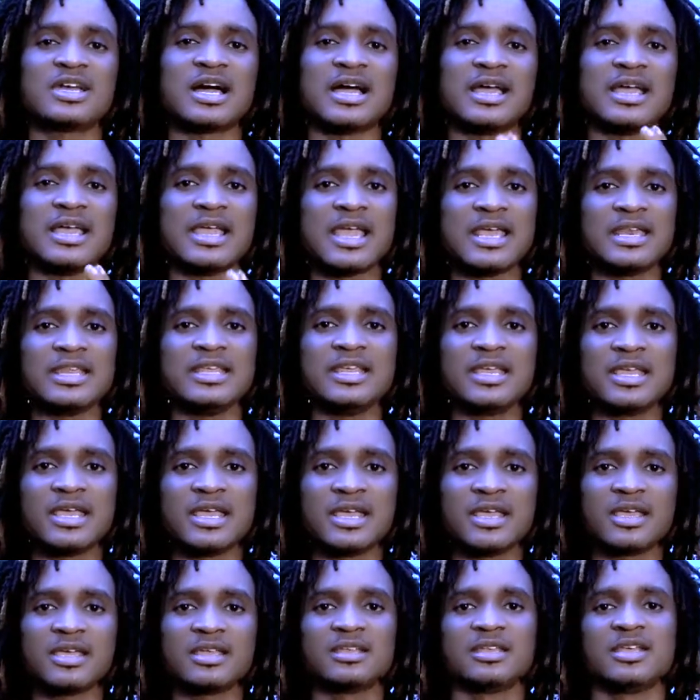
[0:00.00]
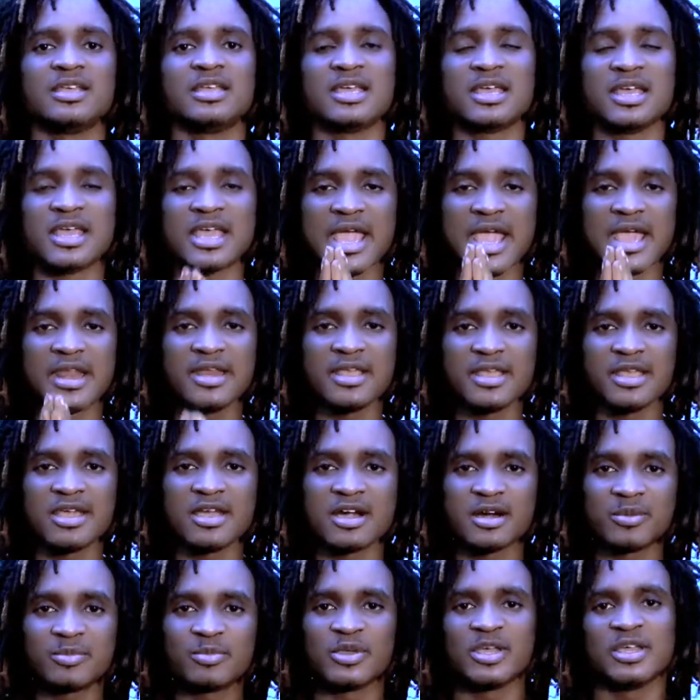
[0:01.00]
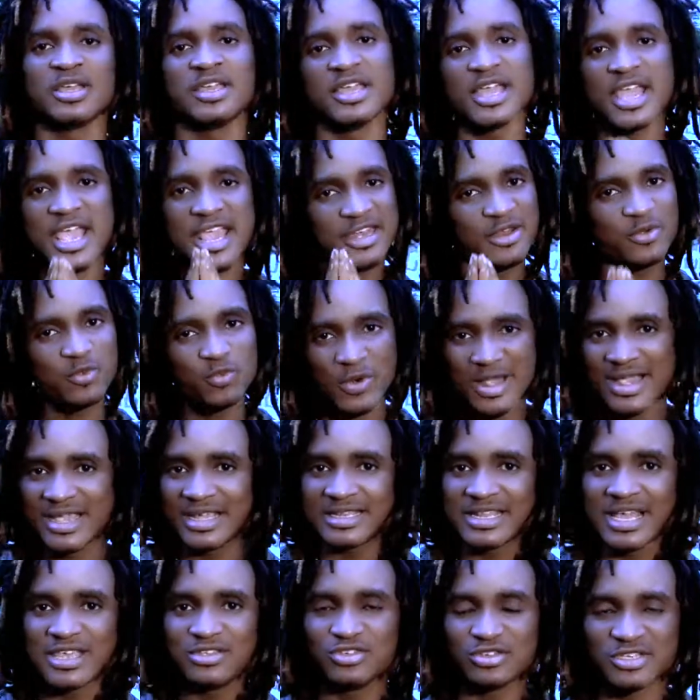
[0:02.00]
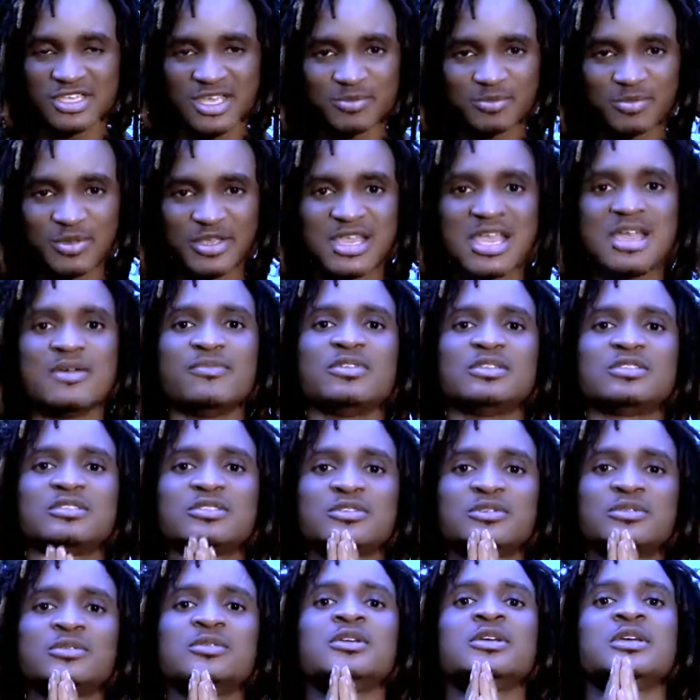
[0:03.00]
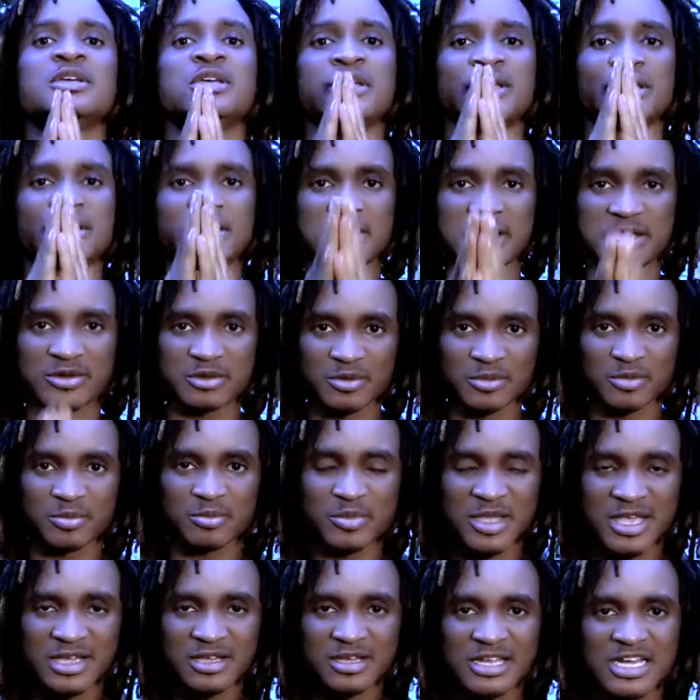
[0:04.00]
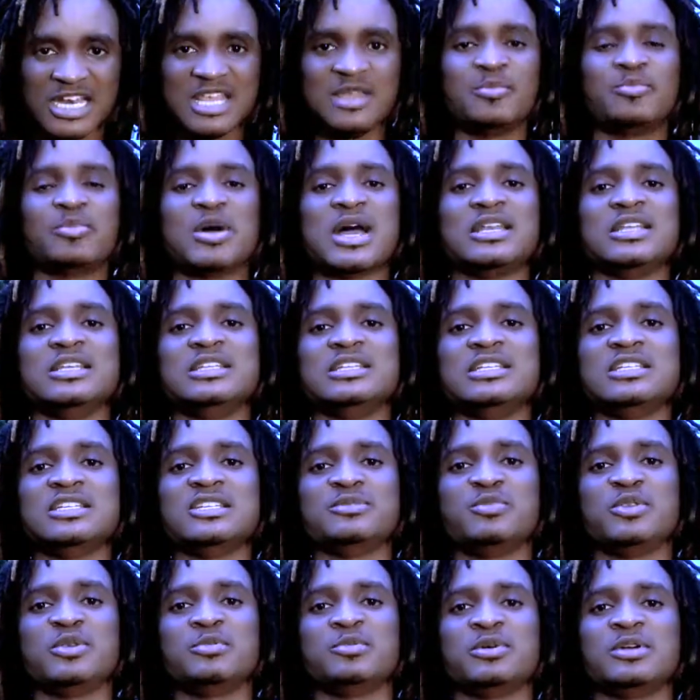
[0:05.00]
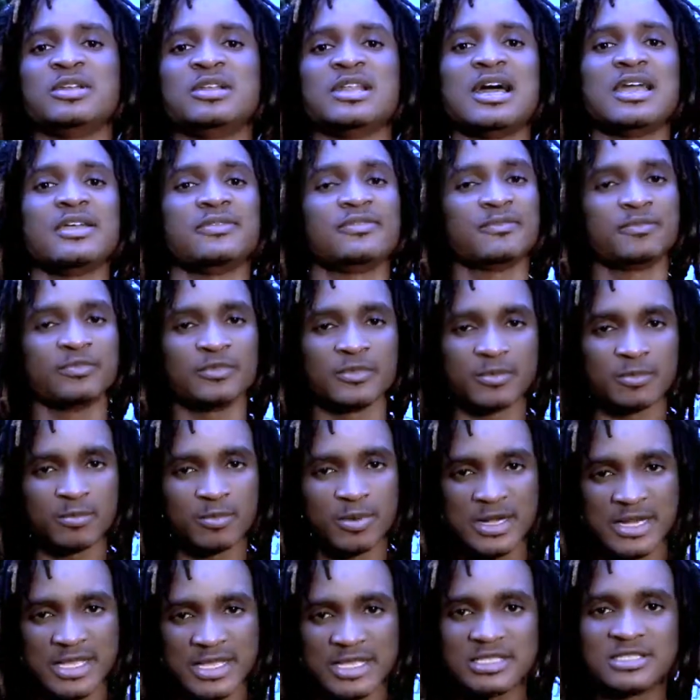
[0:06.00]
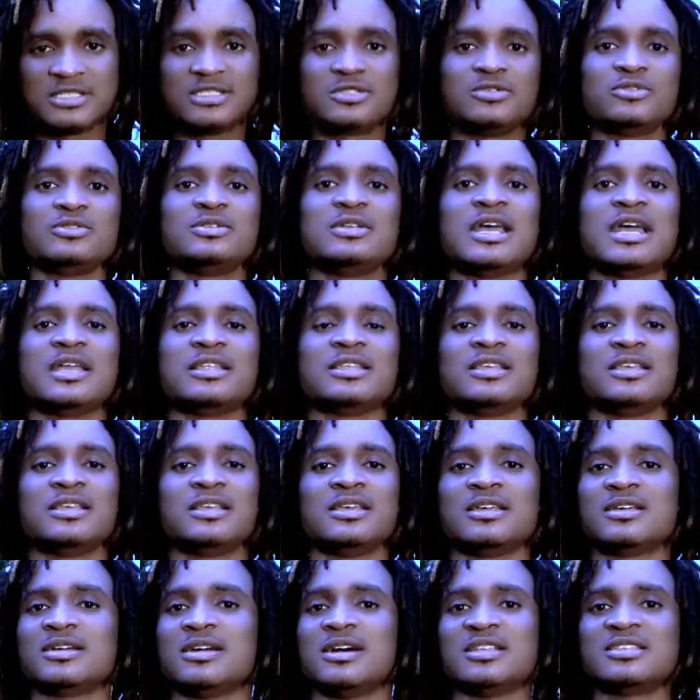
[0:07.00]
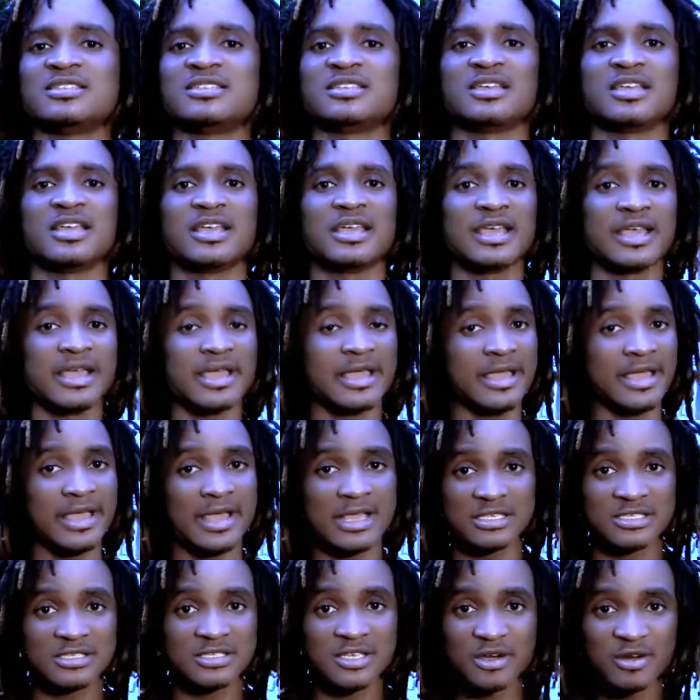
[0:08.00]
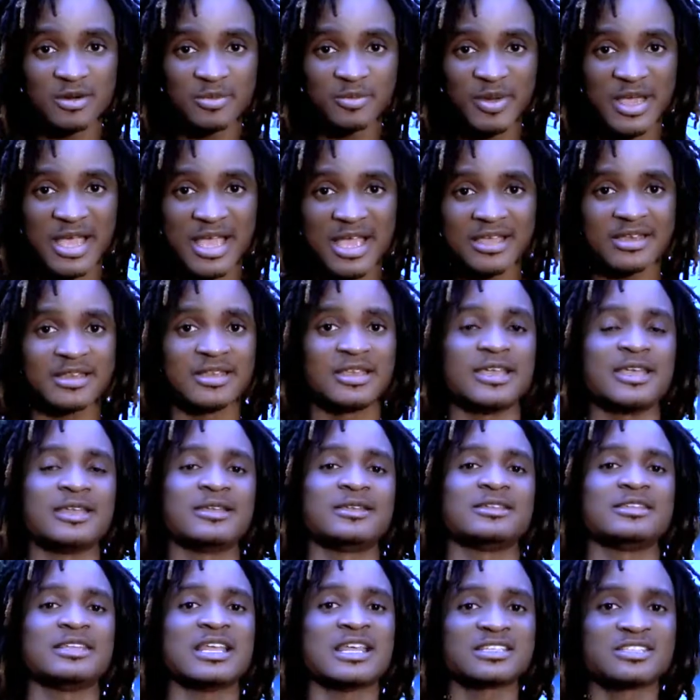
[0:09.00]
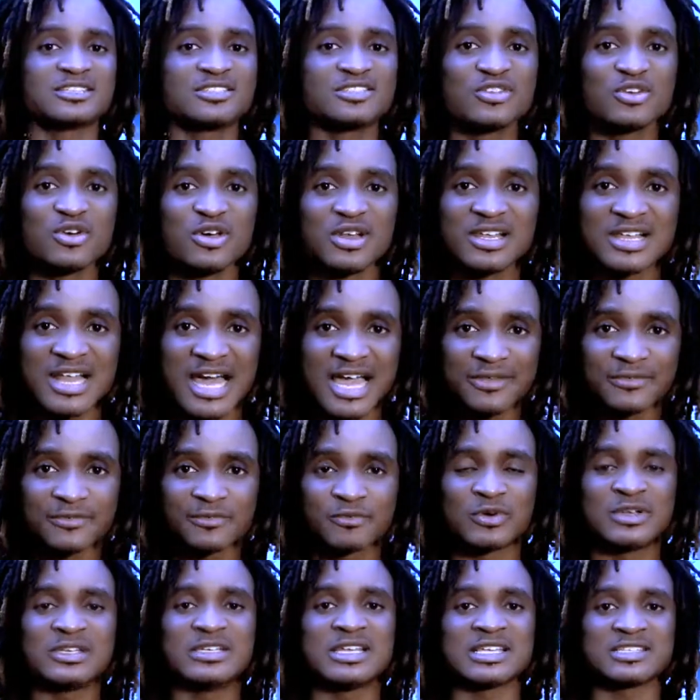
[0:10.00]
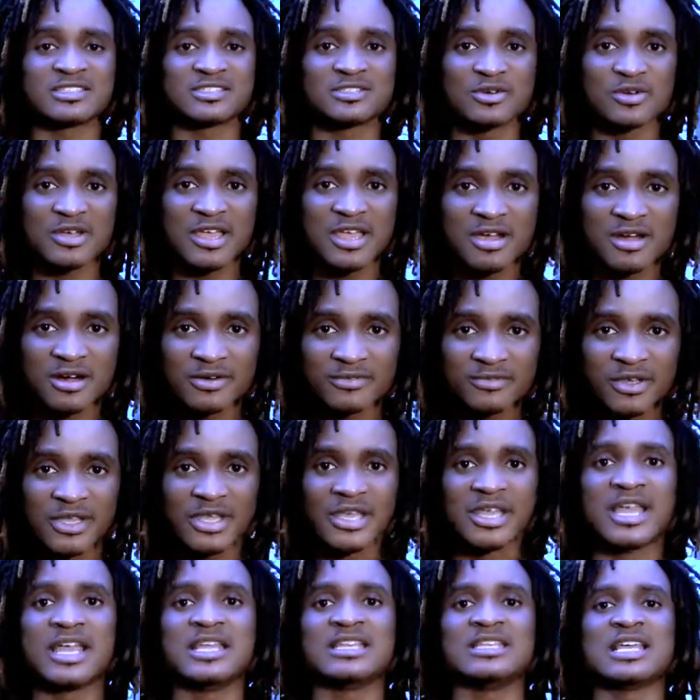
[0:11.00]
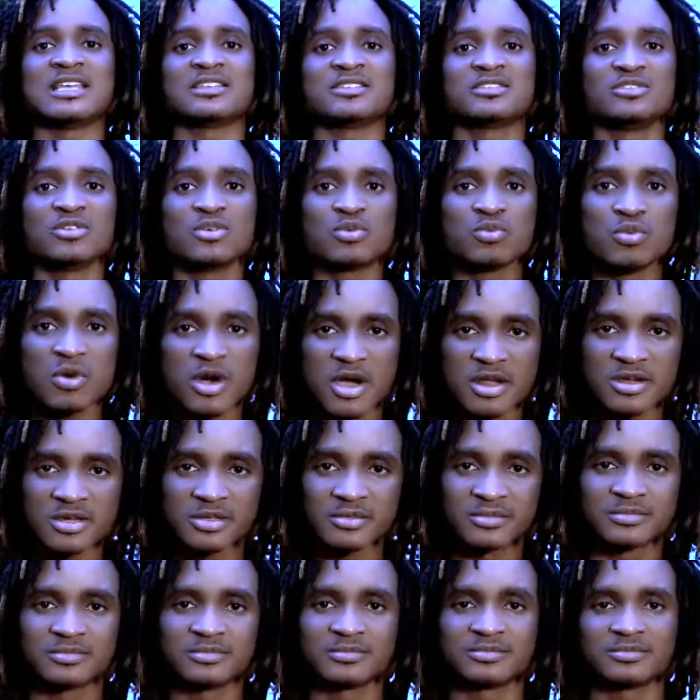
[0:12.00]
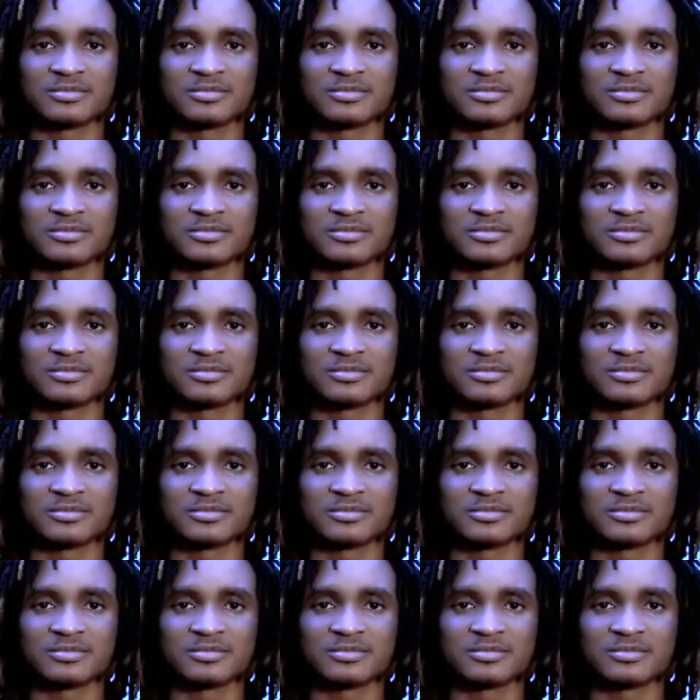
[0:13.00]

you got any hand, any help, any way that you can be able to, you know, make an impact in these people's life, please do that, because it's so bad and there's no life when there's no help and there's no water.